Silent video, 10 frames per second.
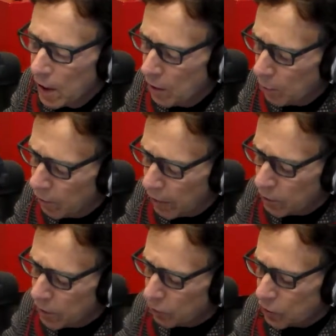A number of
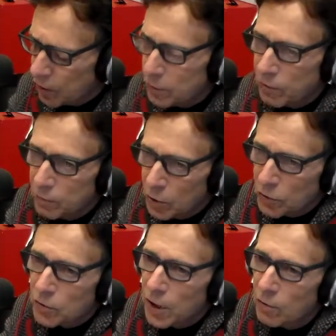other dealerships have
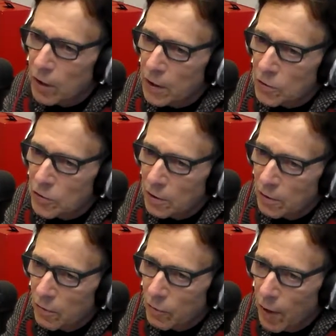purchased our lights
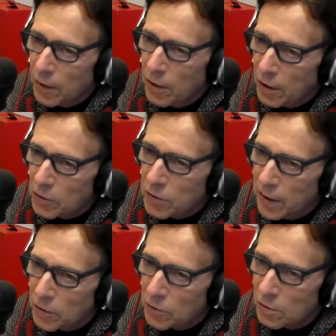throughout the United
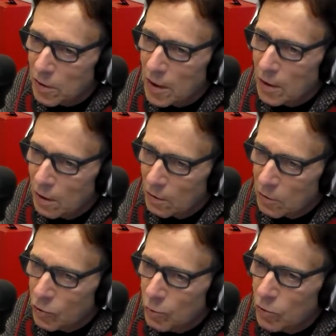States,
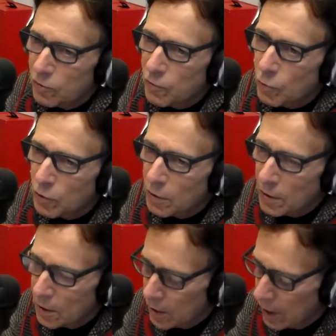Subaru, Ford,
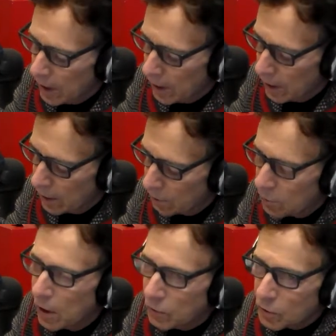and
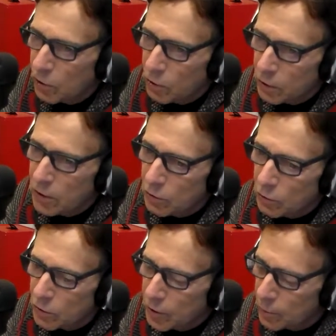other Toyota
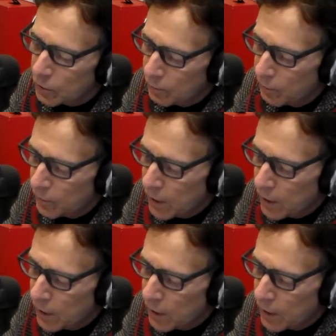dealerships.